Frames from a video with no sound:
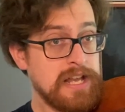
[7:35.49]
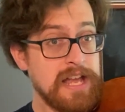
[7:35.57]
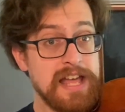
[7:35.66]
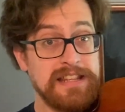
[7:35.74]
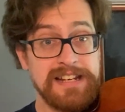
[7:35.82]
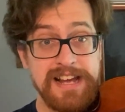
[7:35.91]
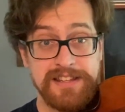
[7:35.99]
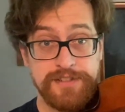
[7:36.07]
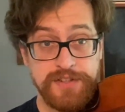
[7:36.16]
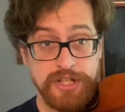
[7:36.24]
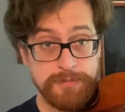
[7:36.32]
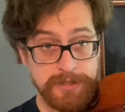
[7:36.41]
And then add the
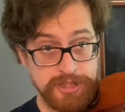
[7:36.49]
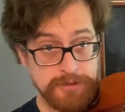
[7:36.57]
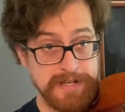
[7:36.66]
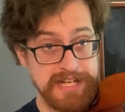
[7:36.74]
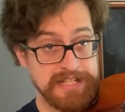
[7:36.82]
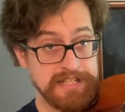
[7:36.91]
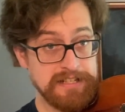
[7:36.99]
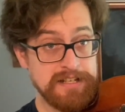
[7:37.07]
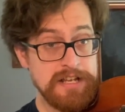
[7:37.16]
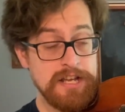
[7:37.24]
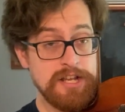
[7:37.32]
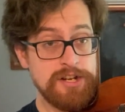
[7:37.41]
finger pressure back in.
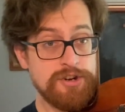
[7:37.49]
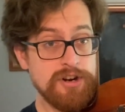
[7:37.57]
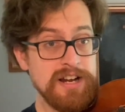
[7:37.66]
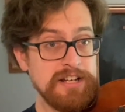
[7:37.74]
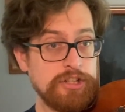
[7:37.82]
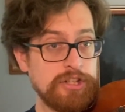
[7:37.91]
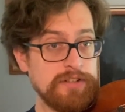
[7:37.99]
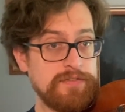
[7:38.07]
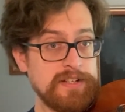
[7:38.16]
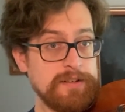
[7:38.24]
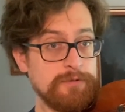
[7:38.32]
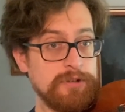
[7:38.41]
Try
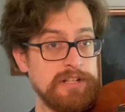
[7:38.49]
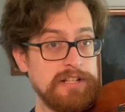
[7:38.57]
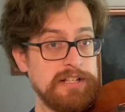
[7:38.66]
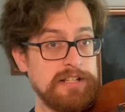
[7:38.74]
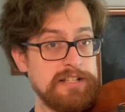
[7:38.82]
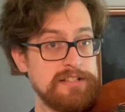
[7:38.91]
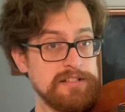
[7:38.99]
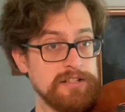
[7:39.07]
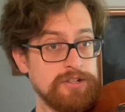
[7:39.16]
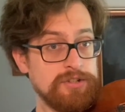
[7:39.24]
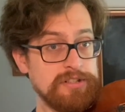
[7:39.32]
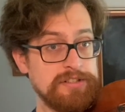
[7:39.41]
shifting really
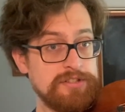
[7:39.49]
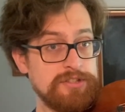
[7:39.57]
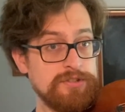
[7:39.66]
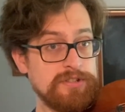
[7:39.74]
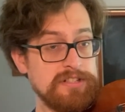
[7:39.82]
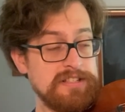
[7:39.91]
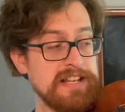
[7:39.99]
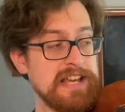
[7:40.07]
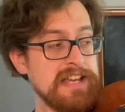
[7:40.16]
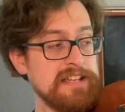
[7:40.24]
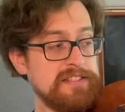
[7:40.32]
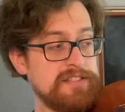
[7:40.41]
slowly so you can
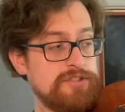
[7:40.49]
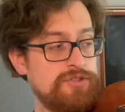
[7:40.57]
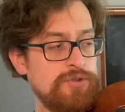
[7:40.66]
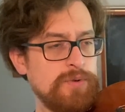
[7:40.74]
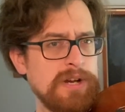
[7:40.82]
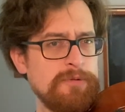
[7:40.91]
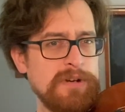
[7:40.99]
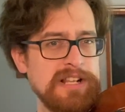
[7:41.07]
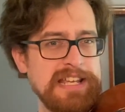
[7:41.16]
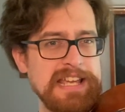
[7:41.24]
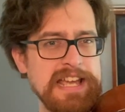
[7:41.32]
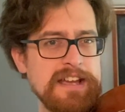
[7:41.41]
test, do I
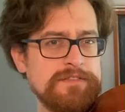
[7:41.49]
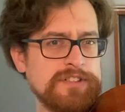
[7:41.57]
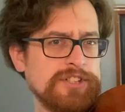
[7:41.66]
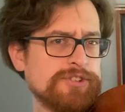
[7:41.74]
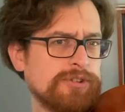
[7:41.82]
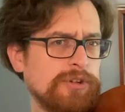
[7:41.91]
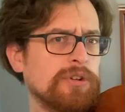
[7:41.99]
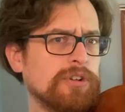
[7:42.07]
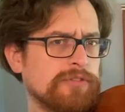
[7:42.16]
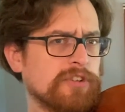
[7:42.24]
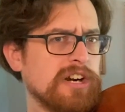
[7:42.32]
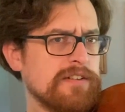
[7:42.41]
really have control
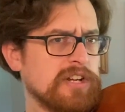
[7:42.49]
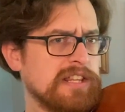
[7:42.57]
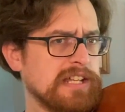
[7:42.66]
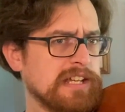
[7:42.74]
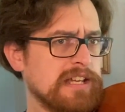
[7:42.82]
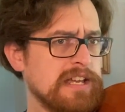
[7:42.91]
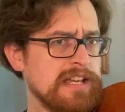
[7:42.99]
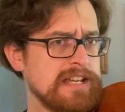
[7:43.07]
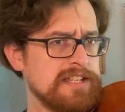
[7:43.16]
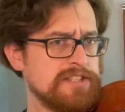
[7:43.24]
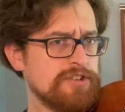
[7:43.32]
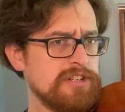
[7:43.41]
over everything?
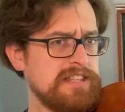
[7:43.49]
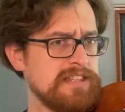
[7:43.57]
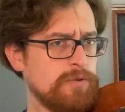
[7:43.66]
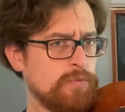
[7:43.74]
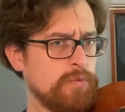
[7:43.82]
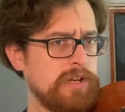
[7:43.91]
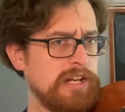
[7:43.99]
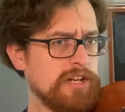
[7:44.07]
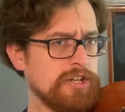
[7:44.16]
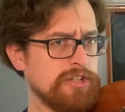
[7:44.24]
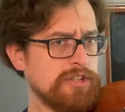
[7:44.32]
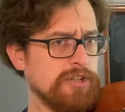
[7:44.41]
Is there anything
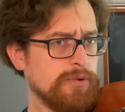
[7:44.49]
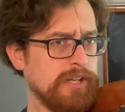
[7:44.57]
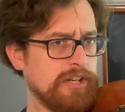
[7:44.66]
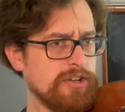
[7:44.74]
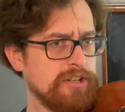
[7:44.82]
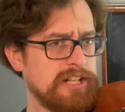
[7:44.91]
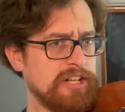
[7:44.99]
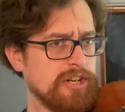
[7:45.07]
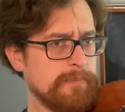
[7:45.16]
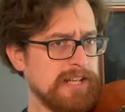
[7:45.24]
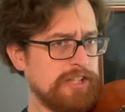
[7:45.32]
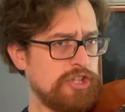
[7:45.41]
weird going on here?
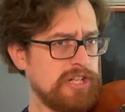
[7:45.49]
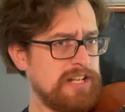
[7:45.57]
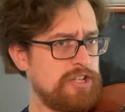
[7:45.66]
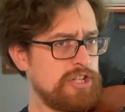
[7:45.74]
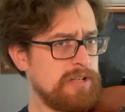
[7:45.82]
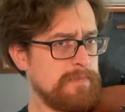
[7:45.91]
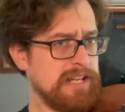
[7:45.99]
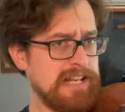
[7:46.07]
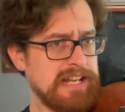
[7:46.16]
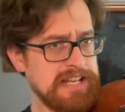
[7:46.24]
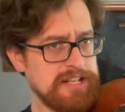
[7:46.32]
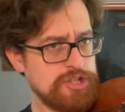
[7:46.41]
Am I changing my
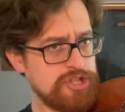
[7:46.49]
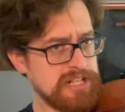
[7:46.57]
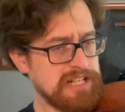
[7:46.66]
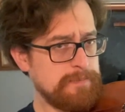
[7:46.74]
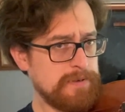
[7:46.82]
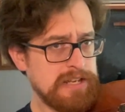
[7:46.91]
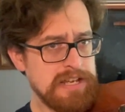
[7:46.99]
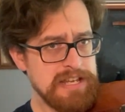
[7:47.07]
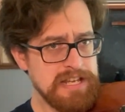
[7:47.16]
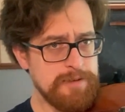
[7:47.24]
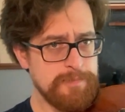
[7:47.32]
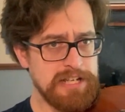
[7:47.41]
hand shape?
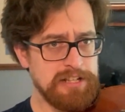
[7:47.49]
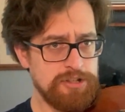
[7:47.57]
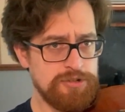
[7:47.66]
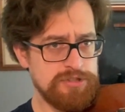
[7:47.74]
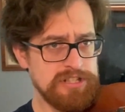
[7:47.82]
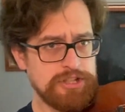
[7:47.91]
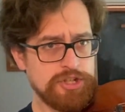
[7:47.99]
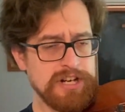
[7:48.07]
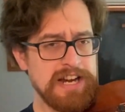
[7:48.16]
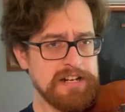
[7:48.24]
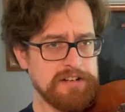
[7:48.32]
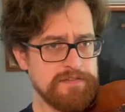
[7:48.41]
Am I losing
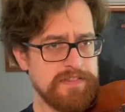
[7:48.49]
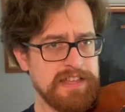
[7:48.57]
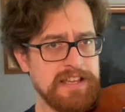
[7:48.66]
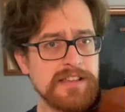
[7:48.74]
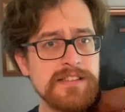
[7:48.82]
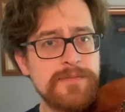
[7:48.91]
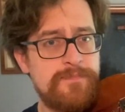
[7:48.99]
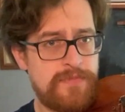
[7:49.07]
track of things?